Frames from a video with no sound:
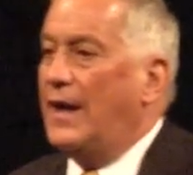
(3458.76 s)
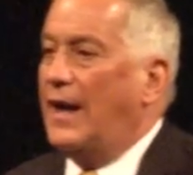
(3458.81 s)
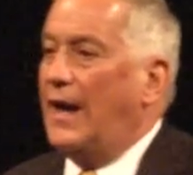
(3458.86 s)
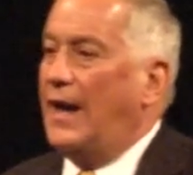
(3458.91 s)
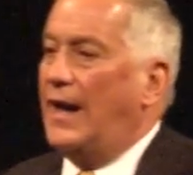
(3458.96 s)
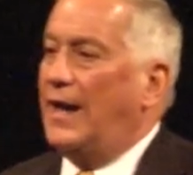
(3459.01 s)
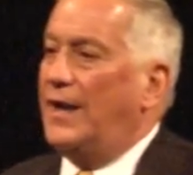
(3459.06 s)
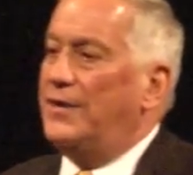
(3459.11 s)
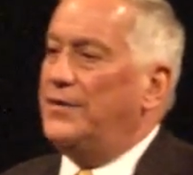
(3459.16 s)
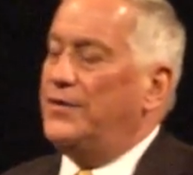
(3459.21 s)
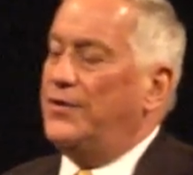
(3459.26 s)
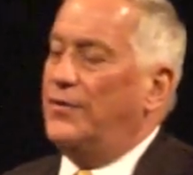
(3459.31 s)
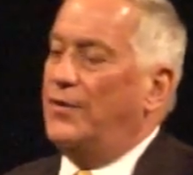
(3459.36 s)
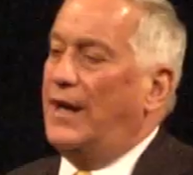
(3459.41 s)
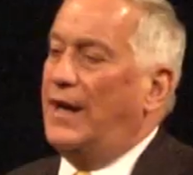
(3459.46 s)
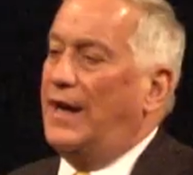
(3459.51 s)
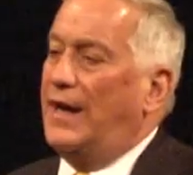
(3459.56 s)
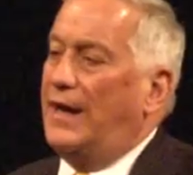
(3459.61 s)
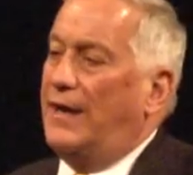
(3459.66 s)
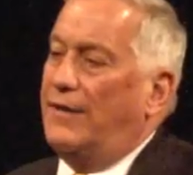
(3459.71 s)
And you
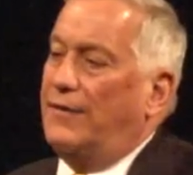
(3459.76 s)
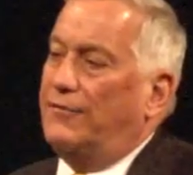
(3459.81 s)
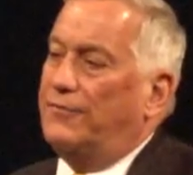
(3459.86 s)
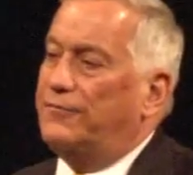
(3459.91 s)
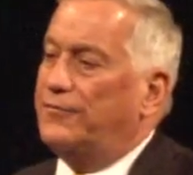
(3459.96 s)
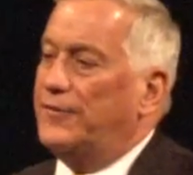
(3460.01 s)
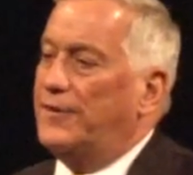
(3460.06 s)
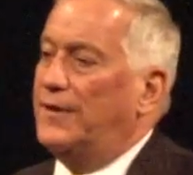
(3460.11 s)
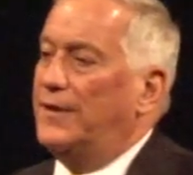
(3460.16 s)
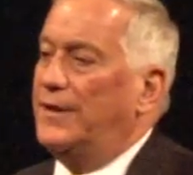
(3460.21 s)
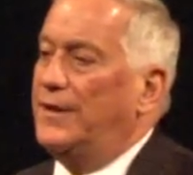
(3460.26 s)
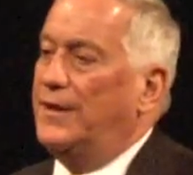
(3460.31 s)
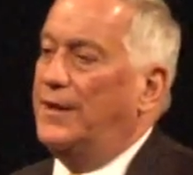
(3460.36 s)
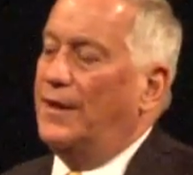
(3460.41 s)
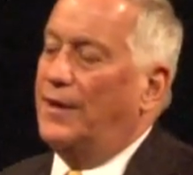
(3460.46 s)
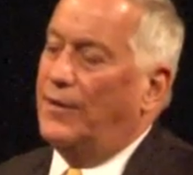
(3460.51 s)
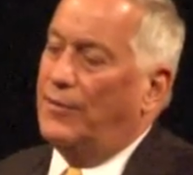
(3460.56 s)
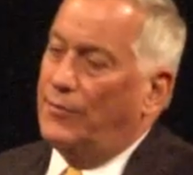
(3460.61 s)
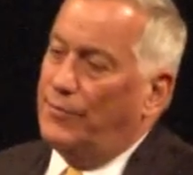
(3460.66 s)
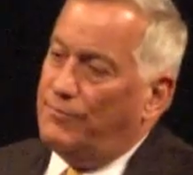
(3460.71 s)
have, you
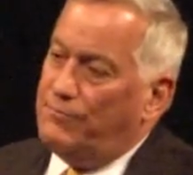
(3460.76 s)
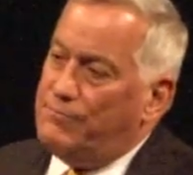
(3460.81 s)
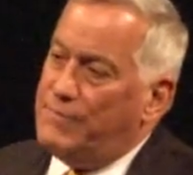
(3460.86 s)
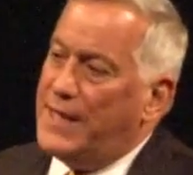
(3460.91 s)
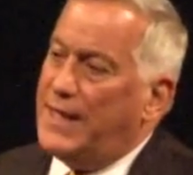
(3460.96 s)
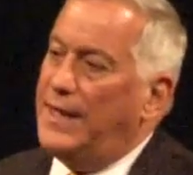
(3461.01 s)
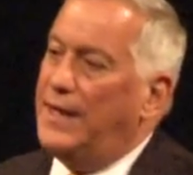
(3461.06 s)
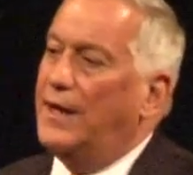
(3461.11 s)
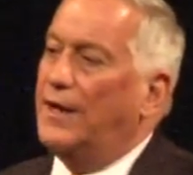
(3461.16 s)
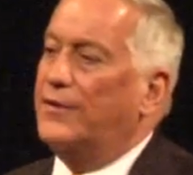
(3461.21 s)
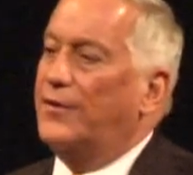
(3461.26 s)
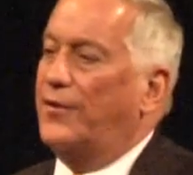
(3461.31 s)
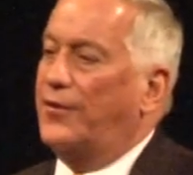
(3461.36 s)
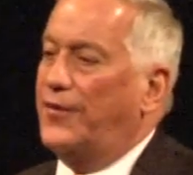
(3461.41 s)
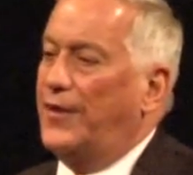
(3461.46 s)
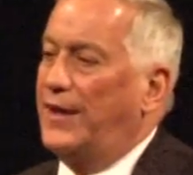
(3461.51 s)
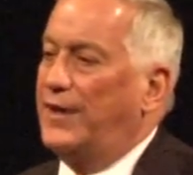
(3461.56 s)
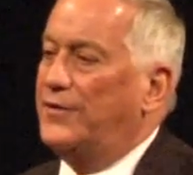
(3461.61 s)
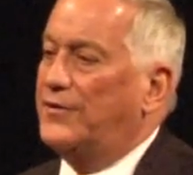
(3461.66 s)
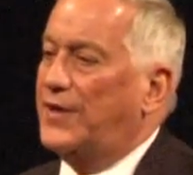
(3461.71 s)
know, many other
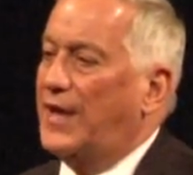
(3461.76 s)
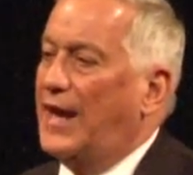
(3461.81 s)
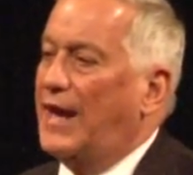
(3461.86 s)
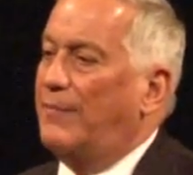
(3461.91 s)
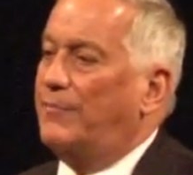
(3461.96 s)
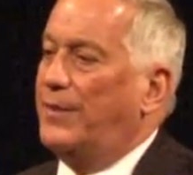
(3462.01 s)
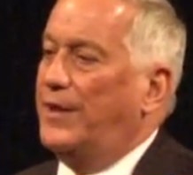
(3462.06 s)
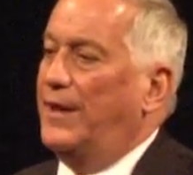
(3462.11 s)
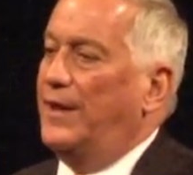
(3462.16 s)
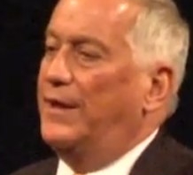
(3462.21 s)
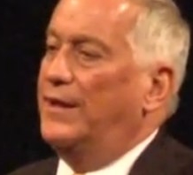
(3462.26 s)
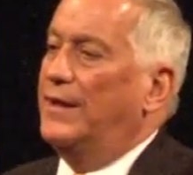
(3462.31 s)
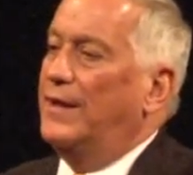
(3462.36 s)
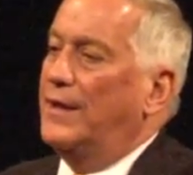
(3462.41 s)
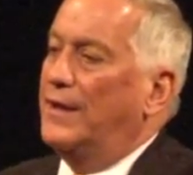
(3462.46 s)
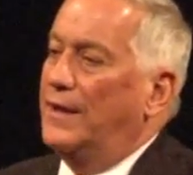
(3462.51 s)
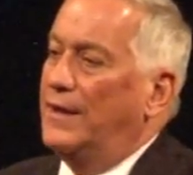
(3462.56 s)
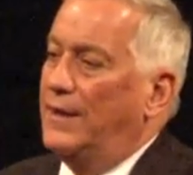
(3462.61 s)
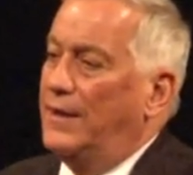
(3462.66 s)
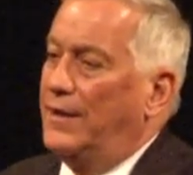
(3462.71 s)
things happening.
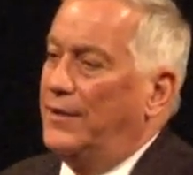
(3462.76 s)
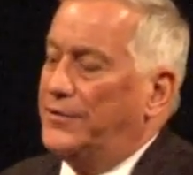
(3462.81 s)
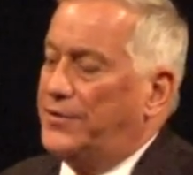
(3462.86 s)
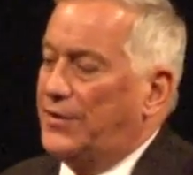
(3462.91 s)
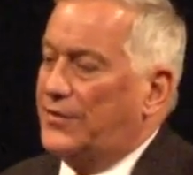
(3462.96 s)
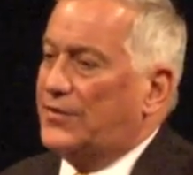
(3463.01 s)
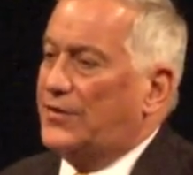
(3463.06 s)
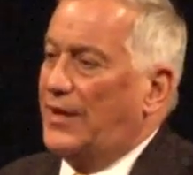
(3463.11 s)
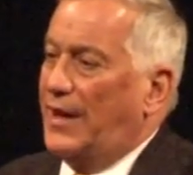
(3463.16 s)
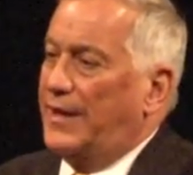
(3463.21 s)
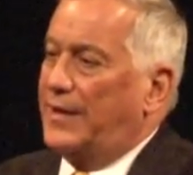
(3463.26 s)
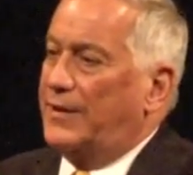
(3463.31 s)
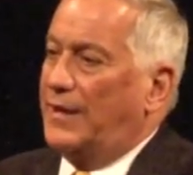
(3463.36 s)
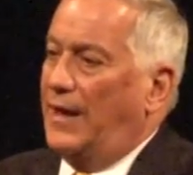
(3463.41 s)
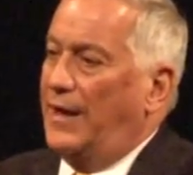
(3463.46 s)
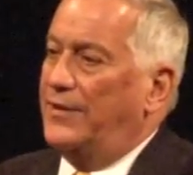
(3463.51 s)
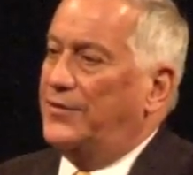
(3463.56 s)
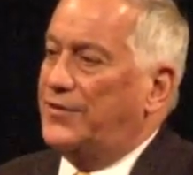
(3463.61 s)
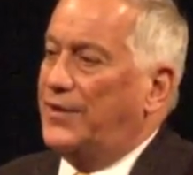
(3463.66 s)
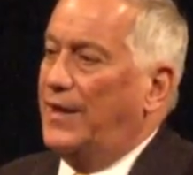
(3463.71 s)
Just like
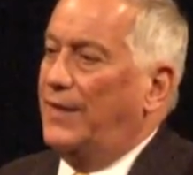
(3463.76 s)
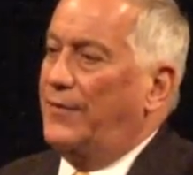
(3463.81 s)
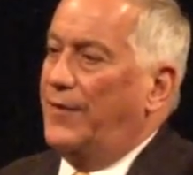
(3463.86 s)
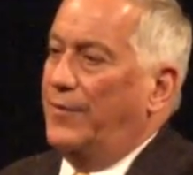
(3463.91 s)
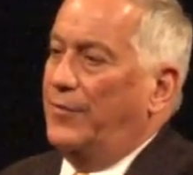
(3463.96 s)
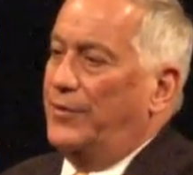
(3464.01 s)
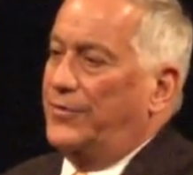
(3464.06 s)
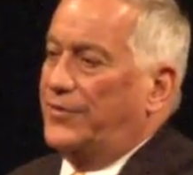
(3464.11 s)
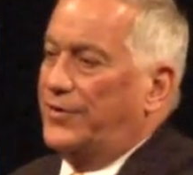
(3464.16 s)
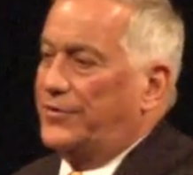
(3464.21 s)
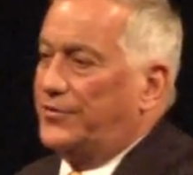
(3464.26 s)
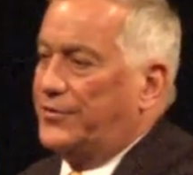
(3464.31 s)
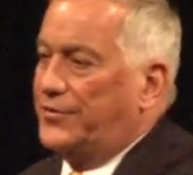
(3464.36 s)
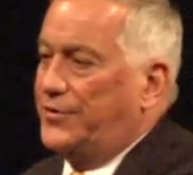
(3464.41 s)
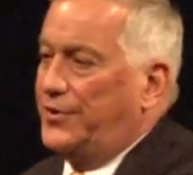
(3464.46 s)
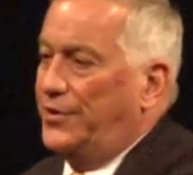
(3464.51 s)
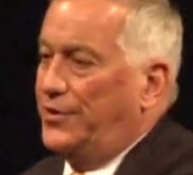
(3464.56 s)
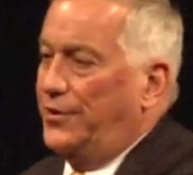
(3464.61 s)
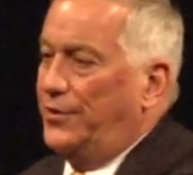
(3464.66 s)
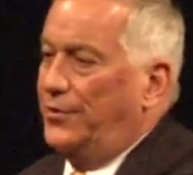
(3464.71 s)
I said, there was a
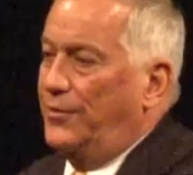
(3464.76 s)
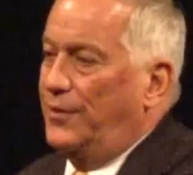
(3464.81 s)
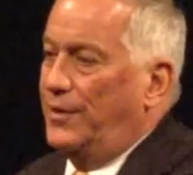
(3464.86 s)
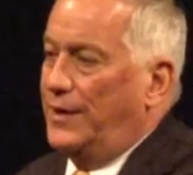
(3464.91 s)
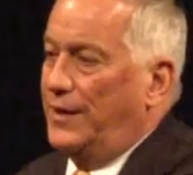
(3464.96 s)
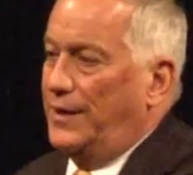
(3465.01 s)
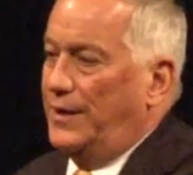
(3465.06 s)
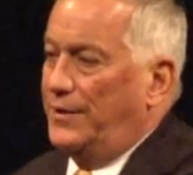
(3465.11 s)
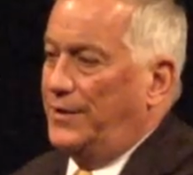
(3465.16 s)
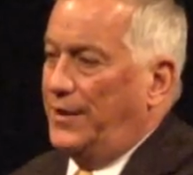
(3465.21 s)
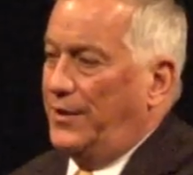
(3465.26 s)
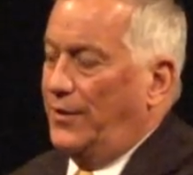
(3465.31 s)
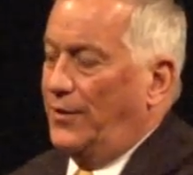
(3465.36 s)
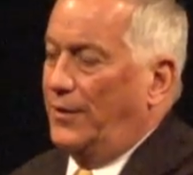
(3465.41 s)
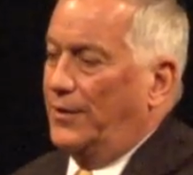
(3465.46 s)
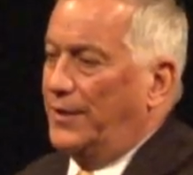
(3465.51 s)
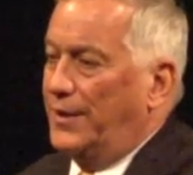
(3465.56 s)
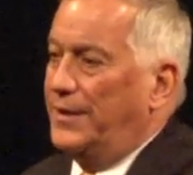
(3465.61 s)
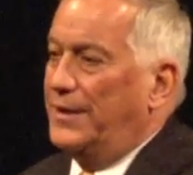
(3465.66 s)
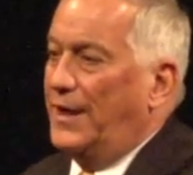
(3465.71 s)
stew in the
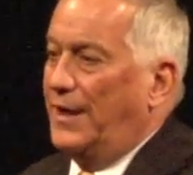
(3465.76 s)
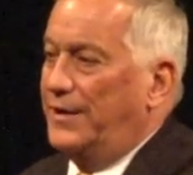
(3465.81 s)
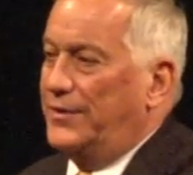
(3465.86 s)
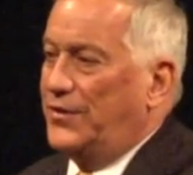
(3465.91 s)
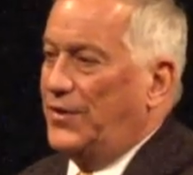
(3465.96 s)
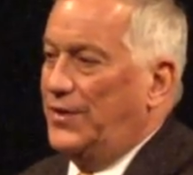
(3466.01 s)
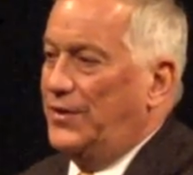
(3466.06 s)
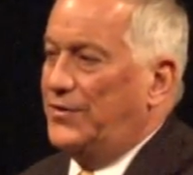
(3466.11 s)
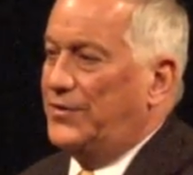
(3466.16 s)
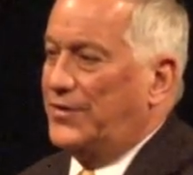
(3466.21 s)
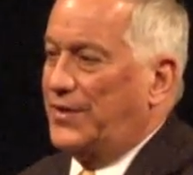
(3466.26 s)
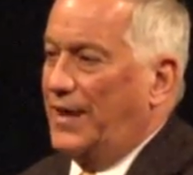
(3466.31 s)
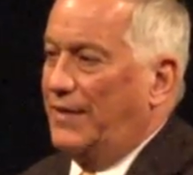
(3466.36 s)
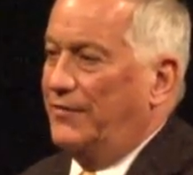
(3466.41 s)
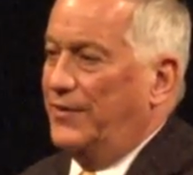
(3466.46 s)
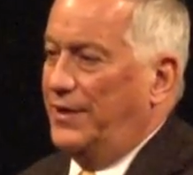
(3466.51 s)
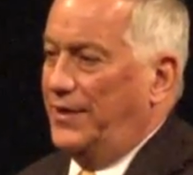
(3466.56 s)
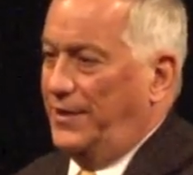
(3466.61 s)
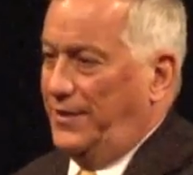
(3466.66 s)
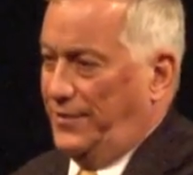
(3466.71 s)
early
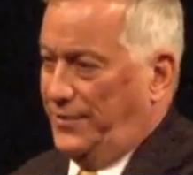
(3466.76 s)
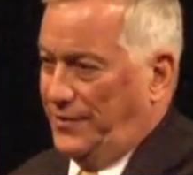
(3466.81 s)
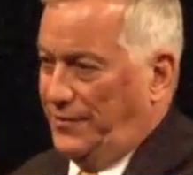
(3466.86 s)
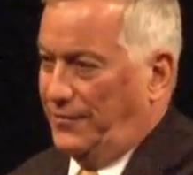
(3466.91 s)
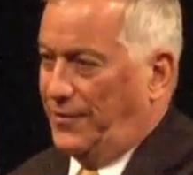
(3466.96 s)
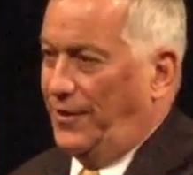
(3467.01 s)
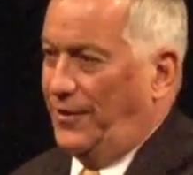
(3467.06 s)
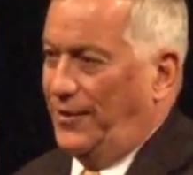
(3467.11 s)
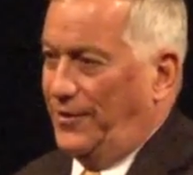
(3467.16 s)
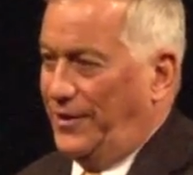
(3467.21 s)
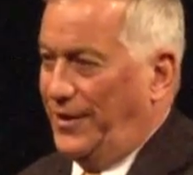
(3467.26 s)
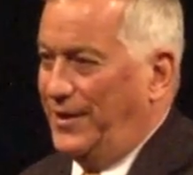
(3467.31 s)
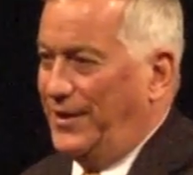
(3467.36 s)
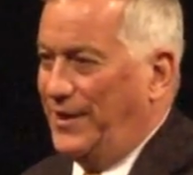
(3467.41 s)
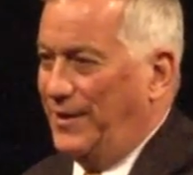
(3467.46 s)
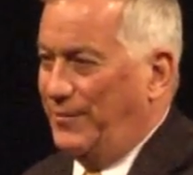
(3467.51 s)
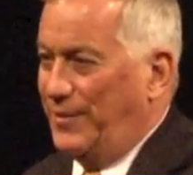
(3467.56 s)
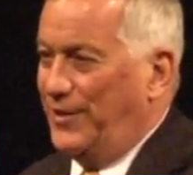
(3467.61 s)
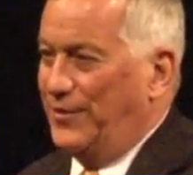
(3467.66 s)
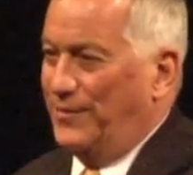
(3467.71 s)
1970s of all the
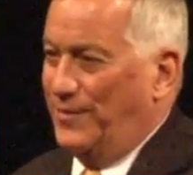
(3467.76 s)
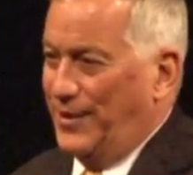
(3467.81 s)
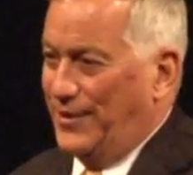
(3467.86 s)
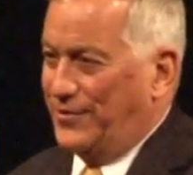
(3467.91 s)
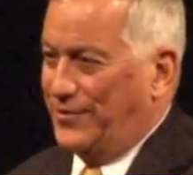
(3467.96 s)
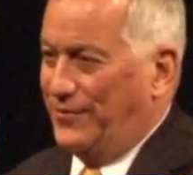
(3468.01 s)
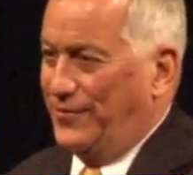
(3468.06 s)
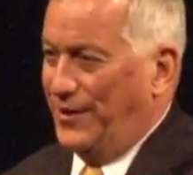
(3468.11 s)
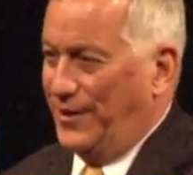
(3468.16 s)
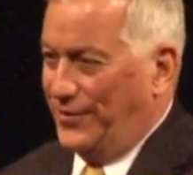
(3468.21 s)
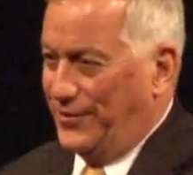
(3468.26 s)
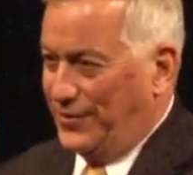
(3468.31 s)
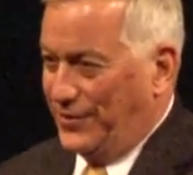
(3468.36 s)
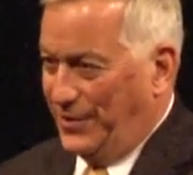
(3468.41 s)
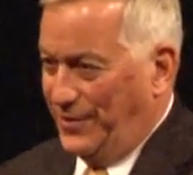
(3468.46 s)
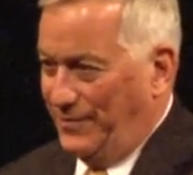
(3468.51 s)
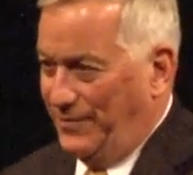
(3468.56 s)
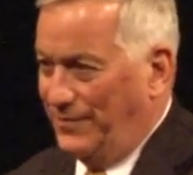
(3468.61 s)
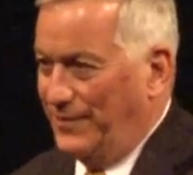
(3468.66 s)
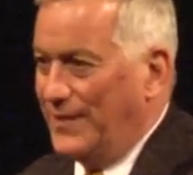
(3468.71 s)
hippies, misfits,
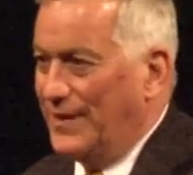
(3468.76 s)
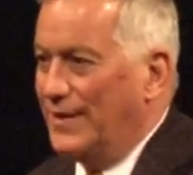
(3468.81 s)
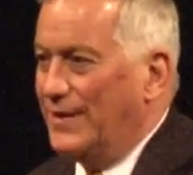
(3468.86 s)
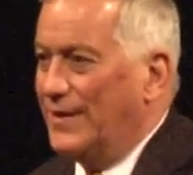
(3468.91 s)
and,